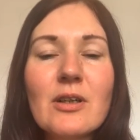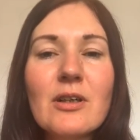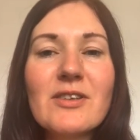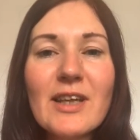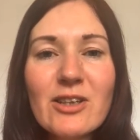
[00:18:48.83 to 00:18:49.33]

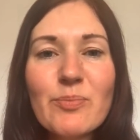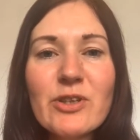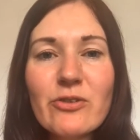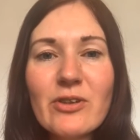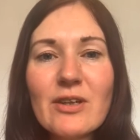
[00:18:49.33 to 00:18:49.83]
Set up in
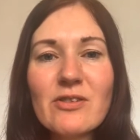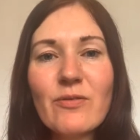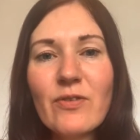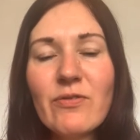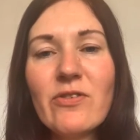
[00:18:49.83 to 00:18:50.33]

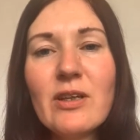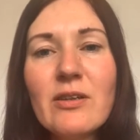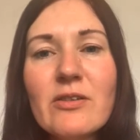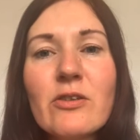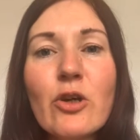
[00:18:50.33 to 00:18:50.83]
2015,
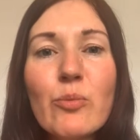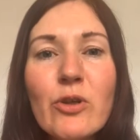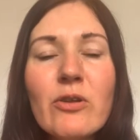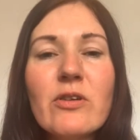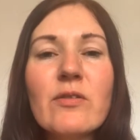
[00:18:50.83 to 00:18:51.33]
this is a
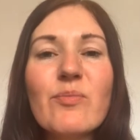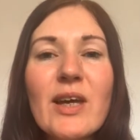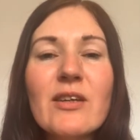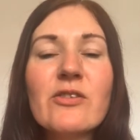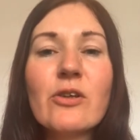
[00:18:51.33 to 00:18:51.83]
community of
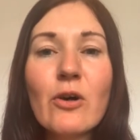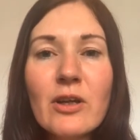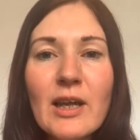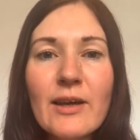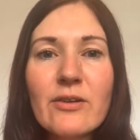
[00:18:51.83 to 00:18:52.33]
mainly
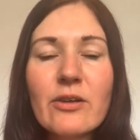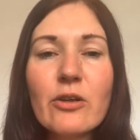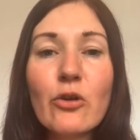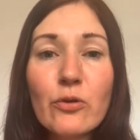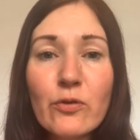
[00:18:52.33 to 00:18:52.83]
scholar-led,
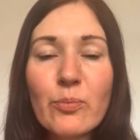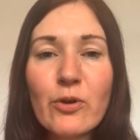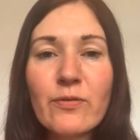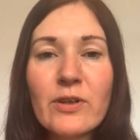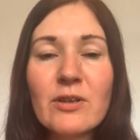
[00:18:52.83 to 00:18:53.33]

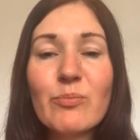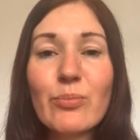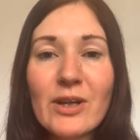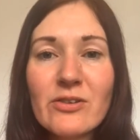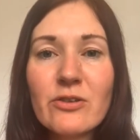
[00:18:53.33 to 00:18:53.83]
not-for-profit,
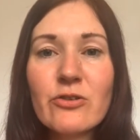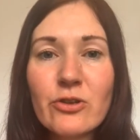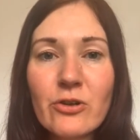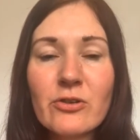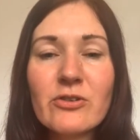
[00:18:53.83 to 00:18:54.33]
presses,
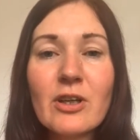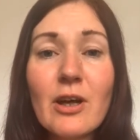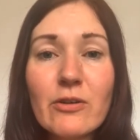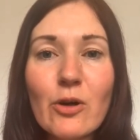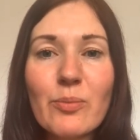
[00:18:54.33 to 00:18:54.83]
journals and
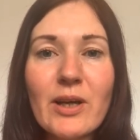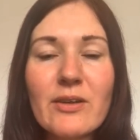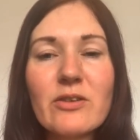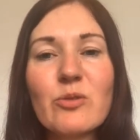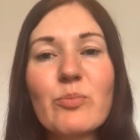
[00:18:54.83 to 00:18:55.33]
other open
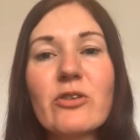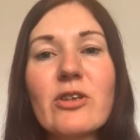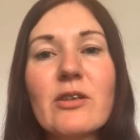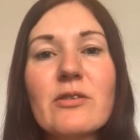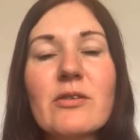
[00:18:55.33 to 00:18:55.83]
access
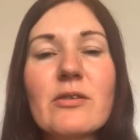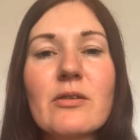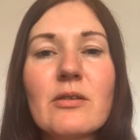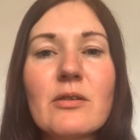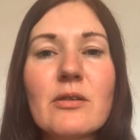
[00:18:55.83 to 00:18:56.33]
projects.
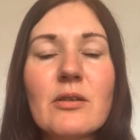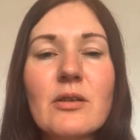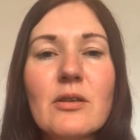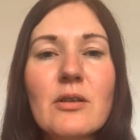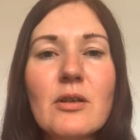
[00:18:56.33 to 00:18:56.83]

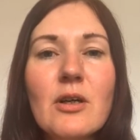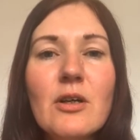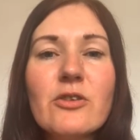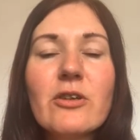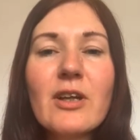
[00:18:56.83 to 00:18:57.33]

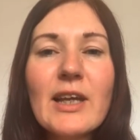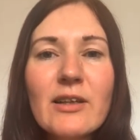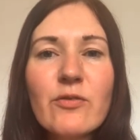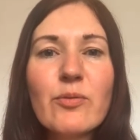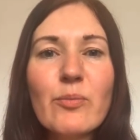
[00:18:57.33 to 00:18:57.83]
So the
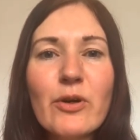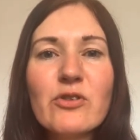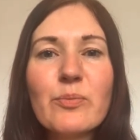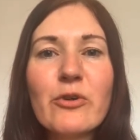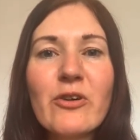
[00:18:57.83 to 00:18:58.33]
collective promotes
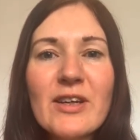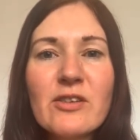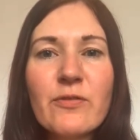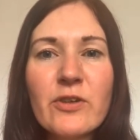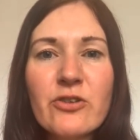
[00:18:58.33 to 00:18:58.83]
a
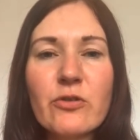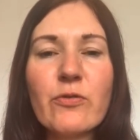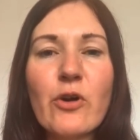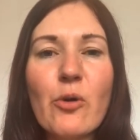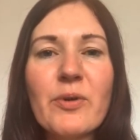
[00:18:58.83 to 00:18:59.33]
progressive vision
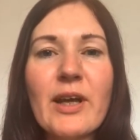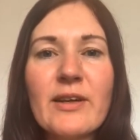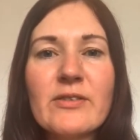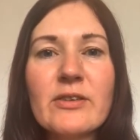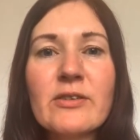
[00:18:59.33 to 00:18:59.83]
for open
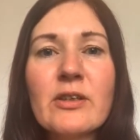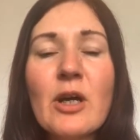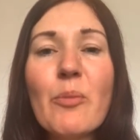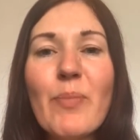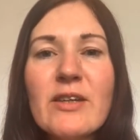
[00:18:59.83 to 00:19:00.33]
access
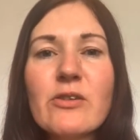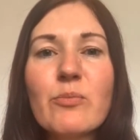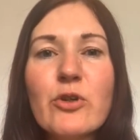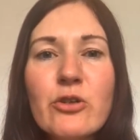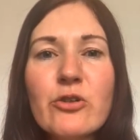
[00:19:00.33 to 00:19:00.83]
based on
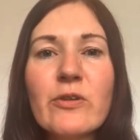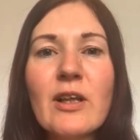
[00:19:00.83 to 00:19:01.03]
mutual